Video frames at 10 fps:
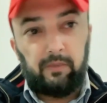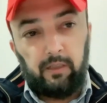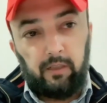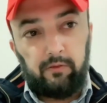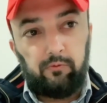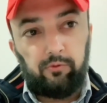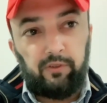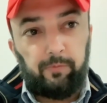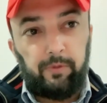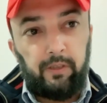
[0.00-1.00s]
They are
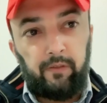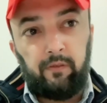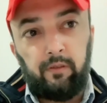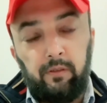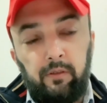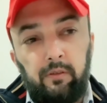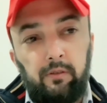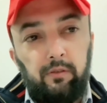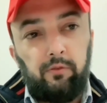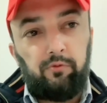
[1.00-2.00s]
US based.
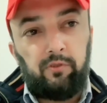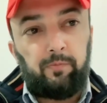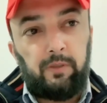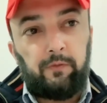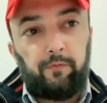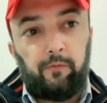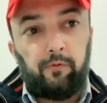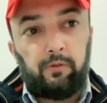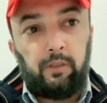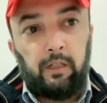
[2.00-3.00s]
The US based
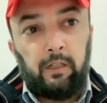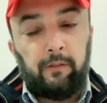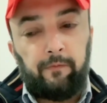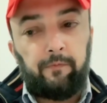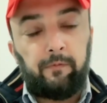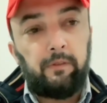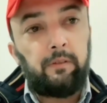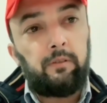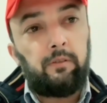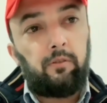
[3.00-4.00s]
phone have
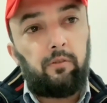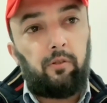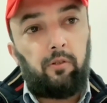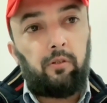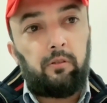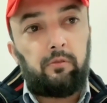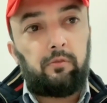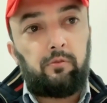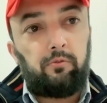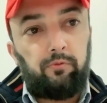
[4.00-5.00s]

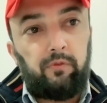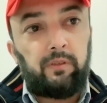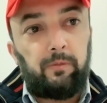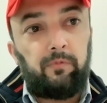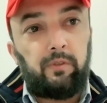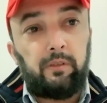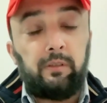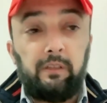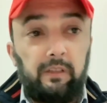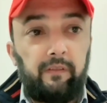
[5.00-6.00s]
all two SIMs
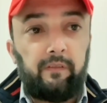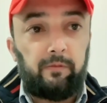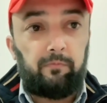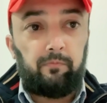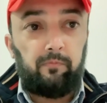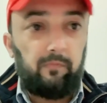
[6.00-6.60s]
in eSIM.